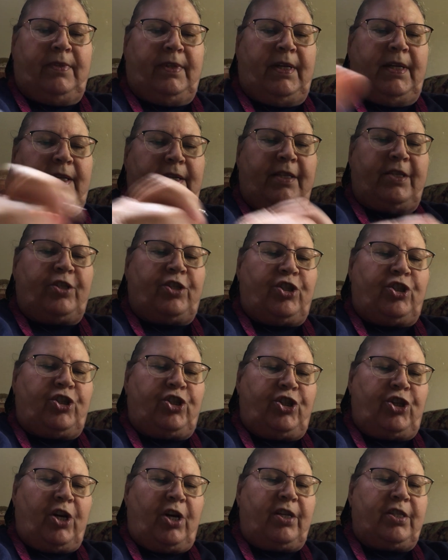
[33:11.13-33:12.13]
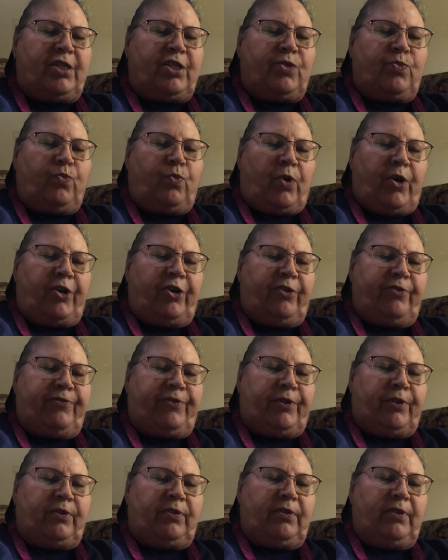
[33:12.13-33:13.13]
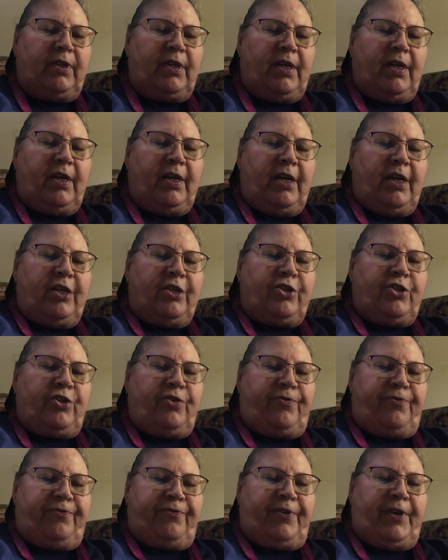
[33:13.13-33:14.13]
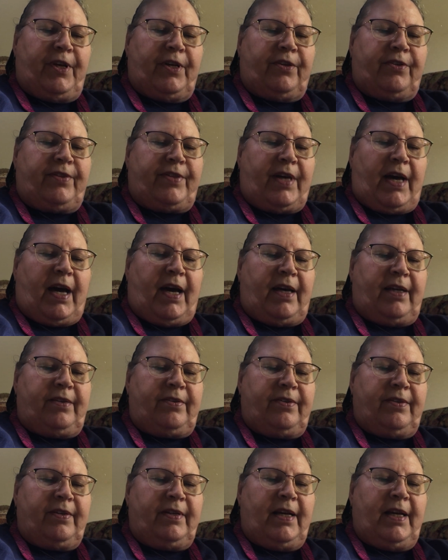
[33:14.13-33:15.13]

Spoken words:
It is just wonderful to feel that.